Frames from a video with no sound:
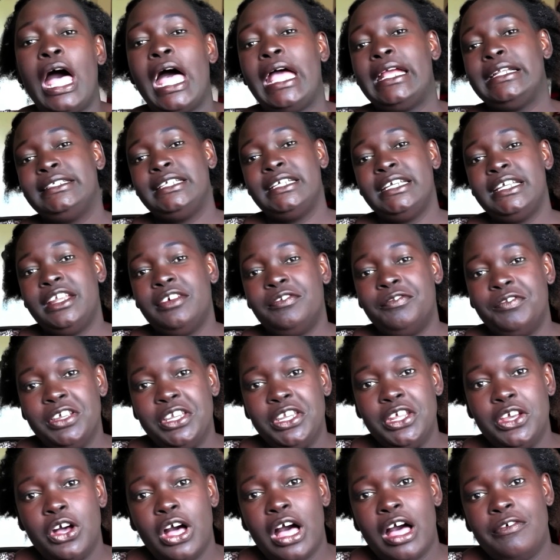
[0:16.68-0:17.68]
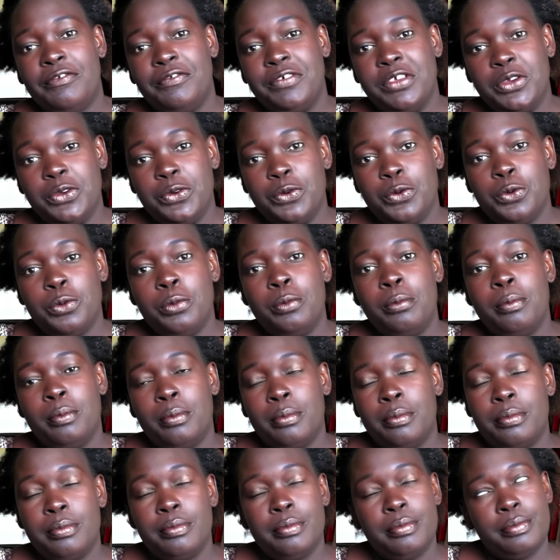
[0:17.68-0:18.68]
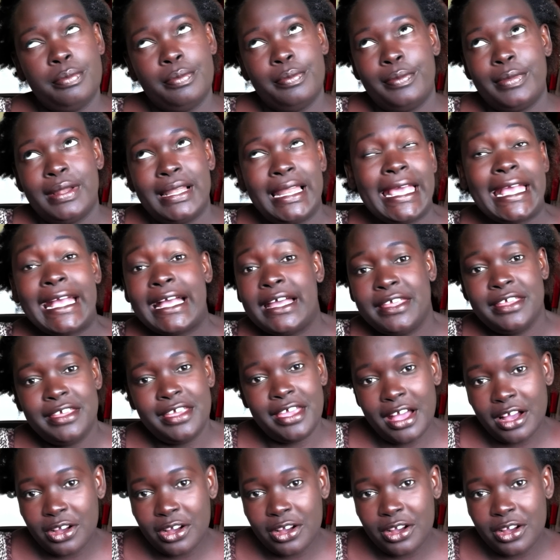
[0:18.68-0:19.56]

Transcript: I did a video like a year